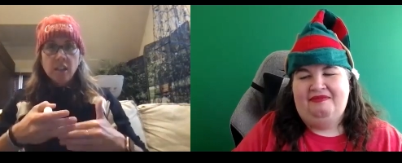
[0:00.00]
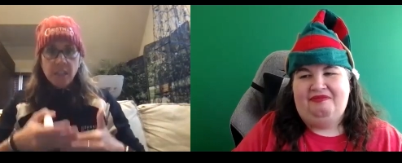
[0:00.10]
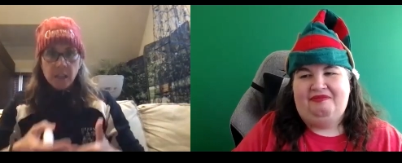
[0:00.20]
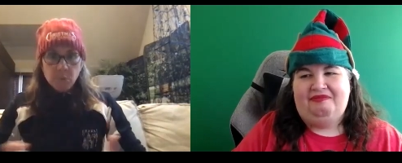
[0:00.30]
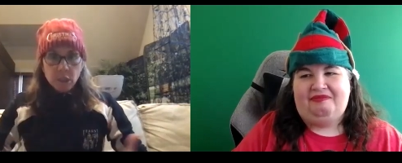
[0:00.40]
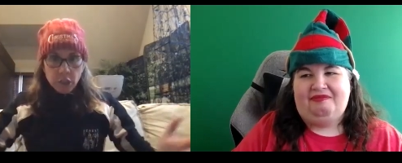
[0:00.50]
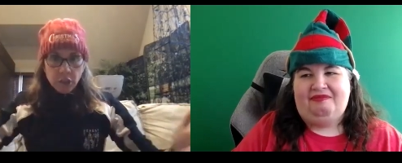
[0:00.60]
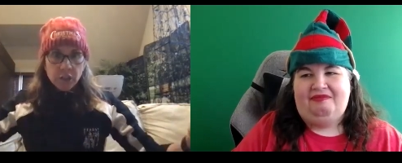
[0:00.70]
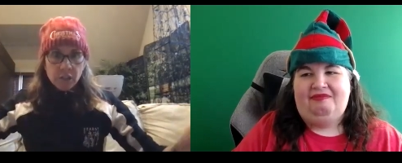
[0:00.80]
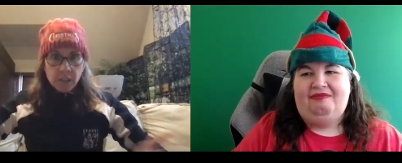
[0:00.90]
Speaker 1: in the
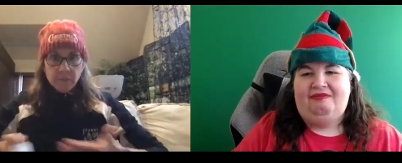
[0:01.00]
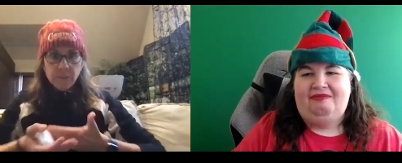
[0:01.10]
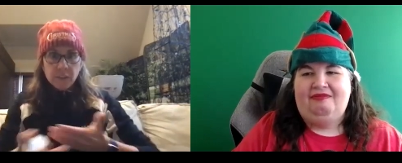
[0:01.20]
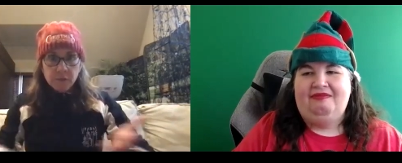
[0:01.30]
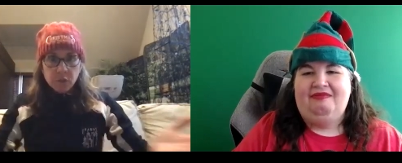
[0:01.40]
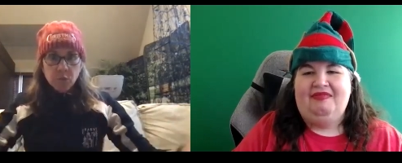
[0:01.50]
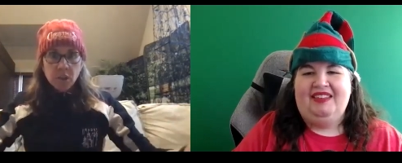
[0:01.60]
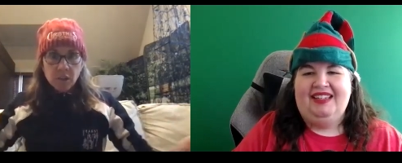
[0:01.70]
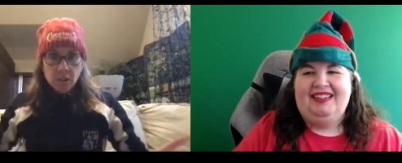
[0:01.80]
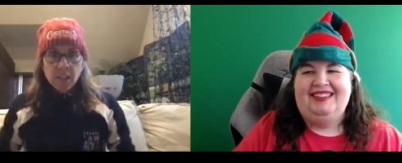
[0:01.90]
holiday milieu, if
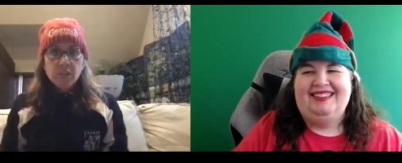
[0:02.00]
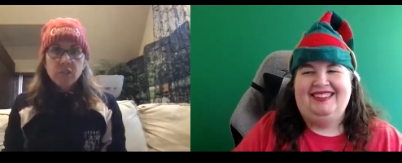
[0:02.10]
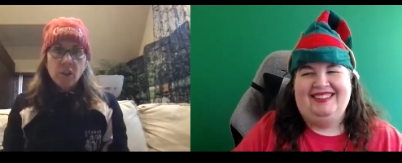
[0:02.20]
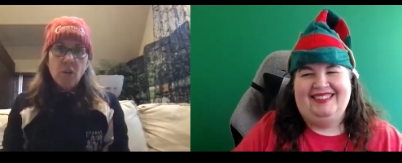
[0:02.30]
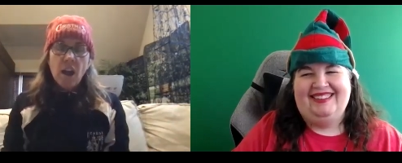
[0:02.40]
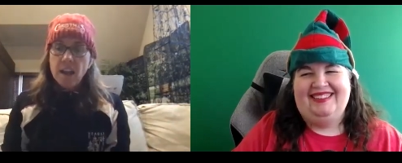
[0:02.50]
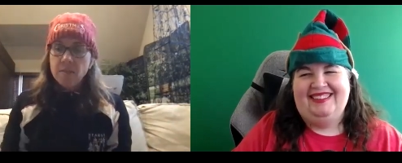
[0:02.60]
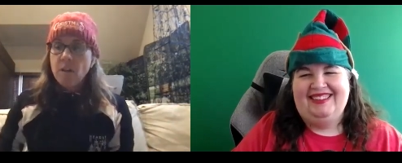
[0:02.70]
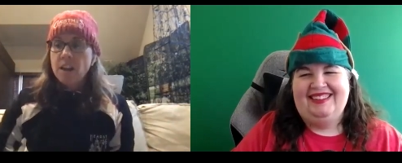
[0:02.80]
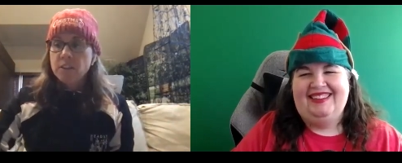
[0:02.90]
if you will.
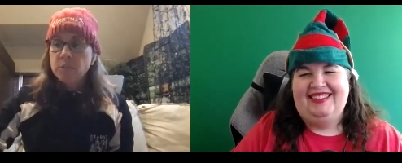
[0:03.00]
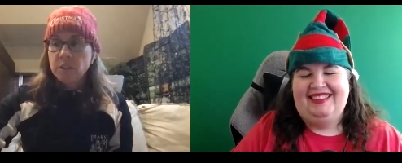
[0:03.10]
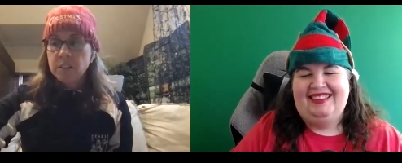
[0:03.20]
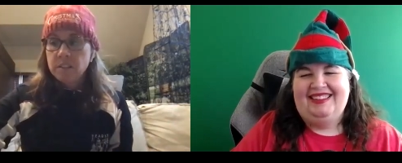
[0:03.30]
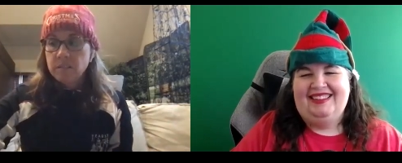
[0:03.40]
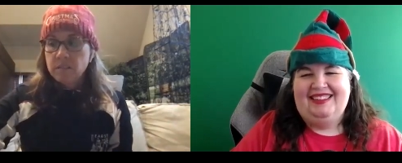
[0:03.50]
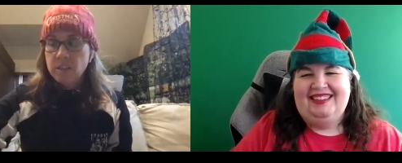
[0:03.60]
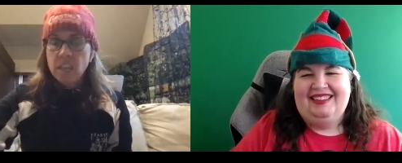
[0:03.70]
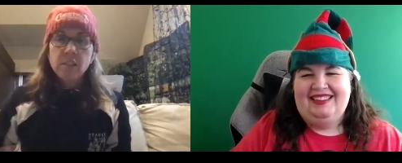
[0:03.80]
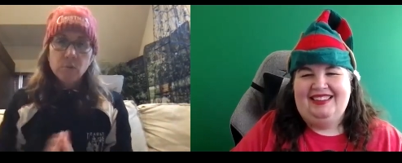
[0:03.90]
So I I just
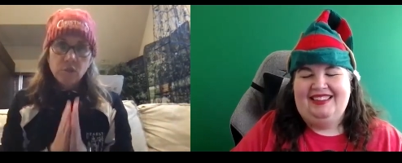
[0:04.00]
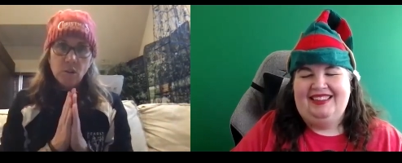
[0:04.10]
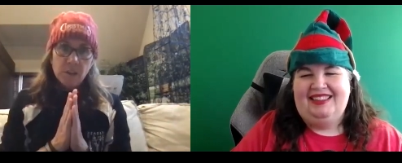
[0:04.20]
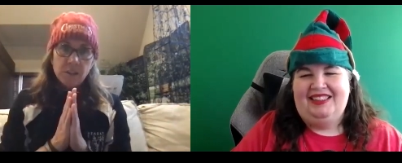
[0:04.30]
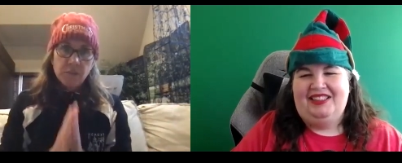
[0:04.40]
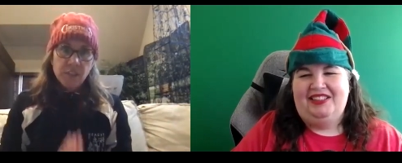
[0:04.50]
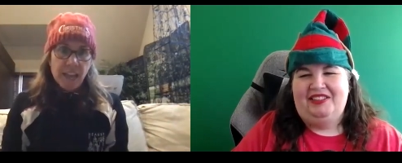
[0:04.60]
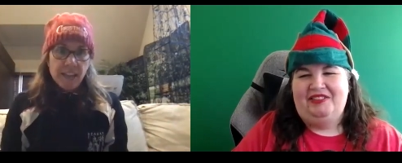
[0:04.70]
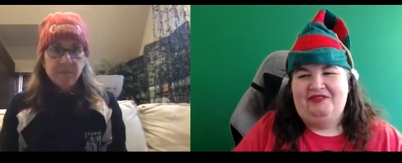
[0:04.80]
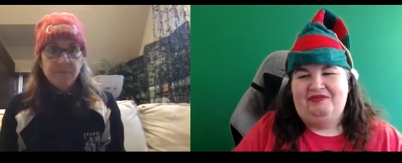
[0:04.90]
want to thank you
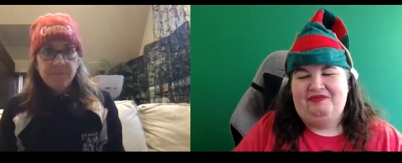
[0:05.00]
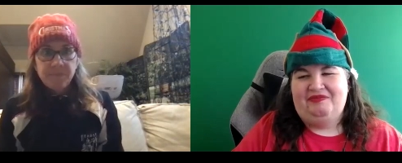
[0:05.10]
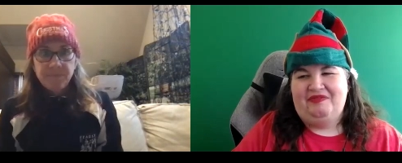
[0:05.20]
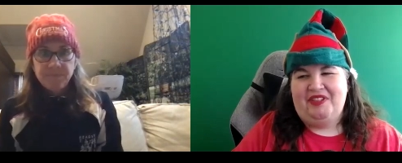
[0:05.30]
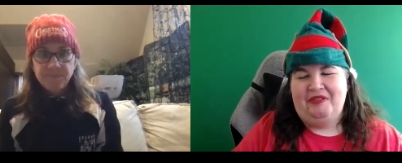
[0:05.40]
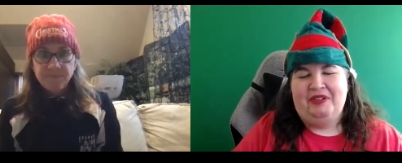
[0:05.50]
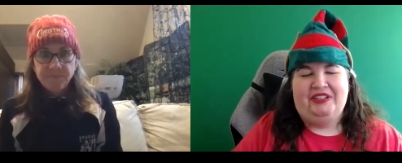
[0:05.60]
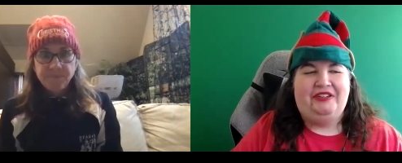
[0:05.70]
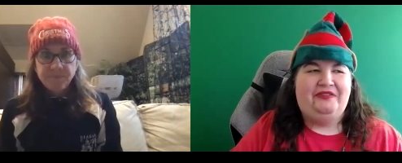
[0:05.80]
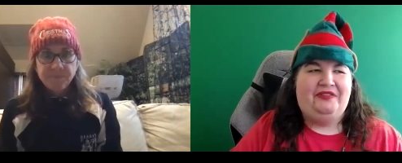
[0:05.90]
so much for that.
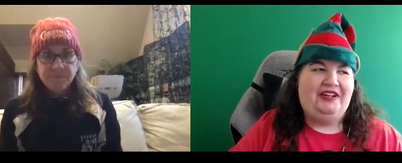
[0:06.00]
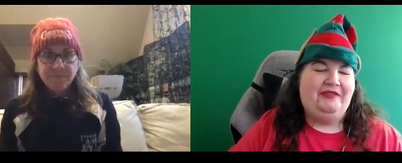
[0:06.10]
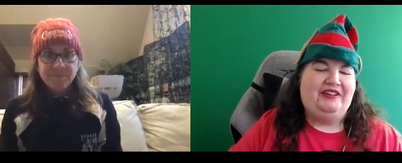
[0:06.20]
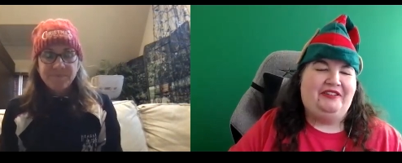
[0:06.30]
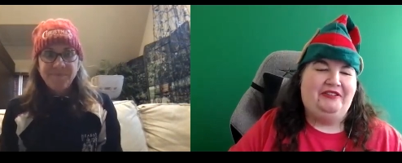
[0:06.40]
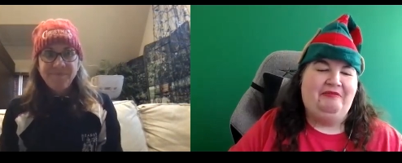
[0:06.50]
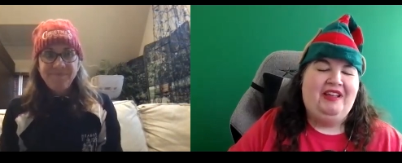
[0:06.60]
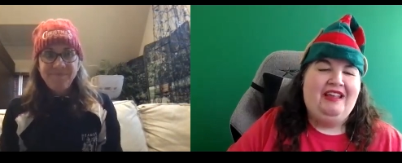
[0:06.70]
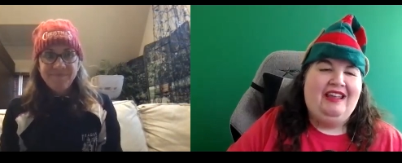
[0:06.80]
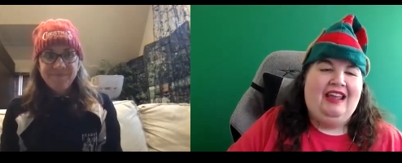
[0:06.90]
Speaker 2: Well, you're very
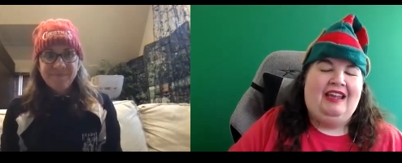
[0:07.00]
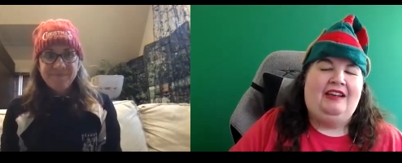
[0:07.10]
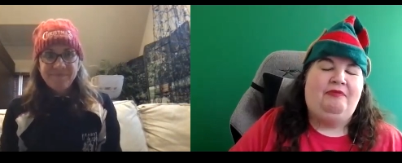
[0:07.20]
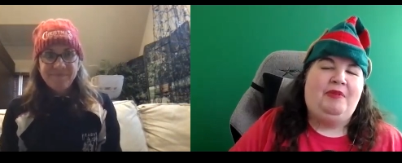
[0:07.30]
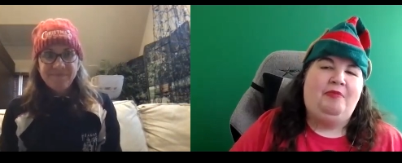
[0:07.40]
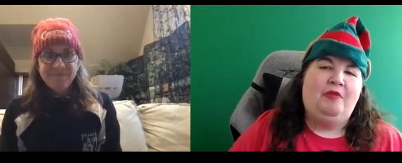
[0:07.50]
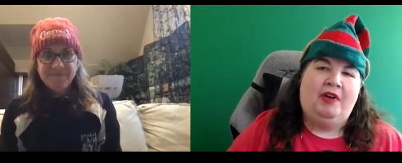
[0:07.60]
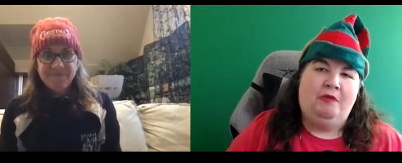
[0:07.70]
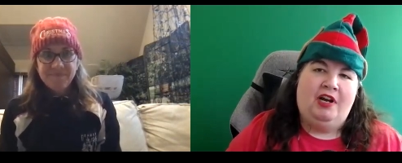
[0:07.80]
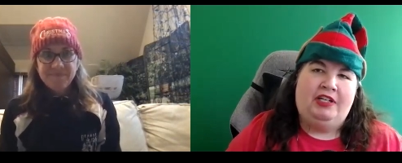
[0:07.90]
welcome. And if people
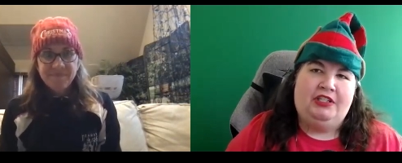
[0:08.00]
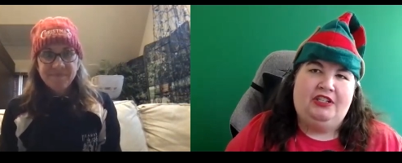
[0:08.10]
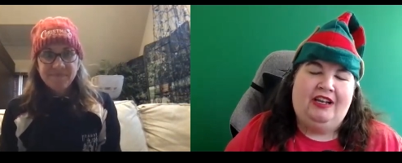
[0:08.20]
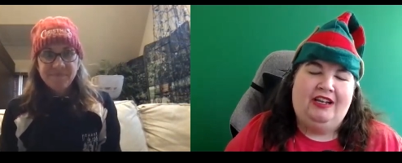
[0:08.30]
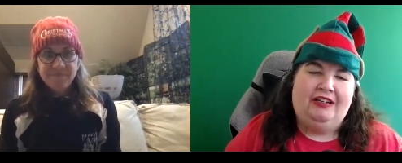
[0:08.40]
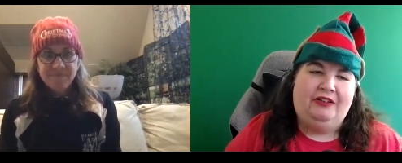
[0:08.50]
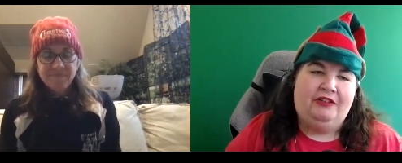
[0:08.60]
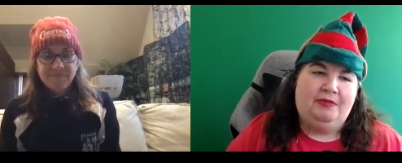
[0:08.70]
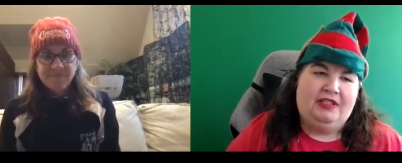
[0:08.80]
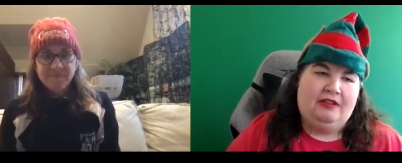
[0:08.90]
want to watch uh,
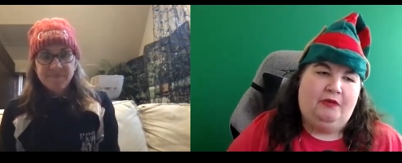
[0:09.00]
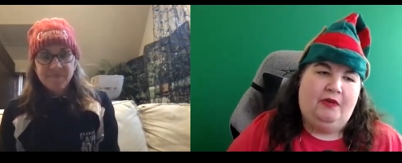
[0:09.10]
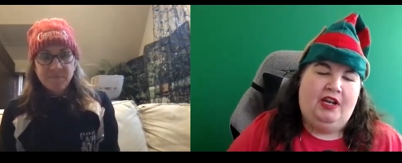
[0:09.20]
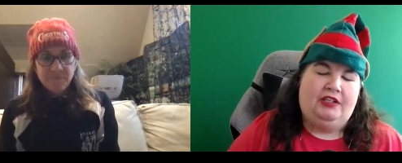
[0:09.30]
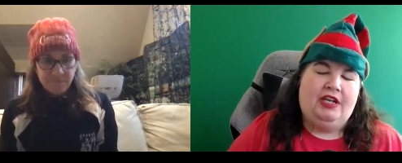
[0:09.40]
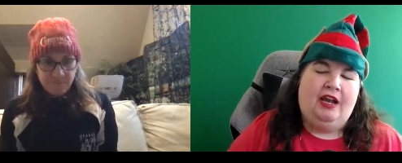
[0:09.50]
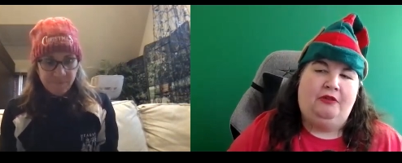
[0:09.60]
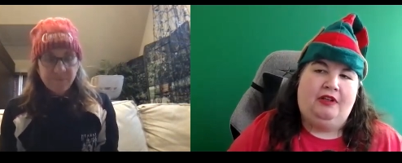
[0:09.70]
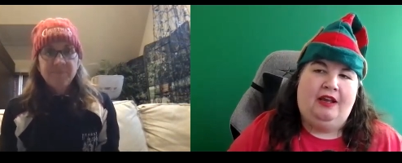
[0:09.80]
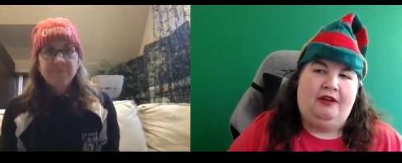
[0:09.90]
Christmas at the Ranch,
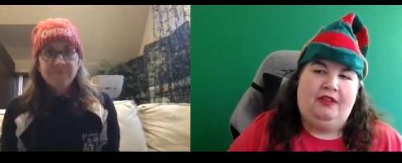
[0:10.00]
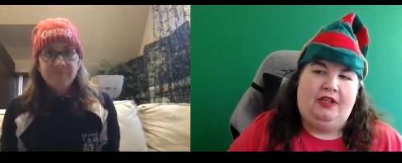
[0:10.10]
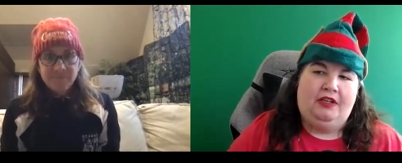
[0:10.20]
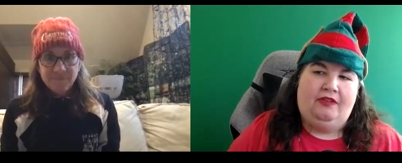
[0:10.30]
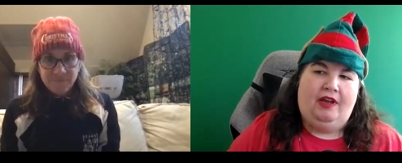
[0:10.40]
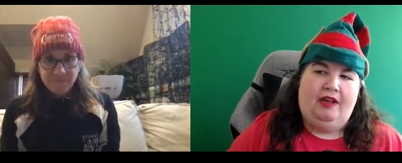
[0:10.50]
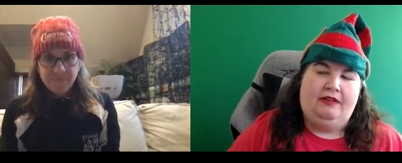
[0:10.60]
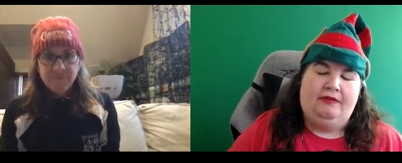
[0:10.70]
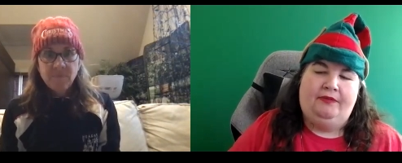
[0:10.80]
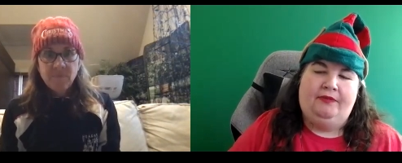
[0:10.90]
how how can they do that?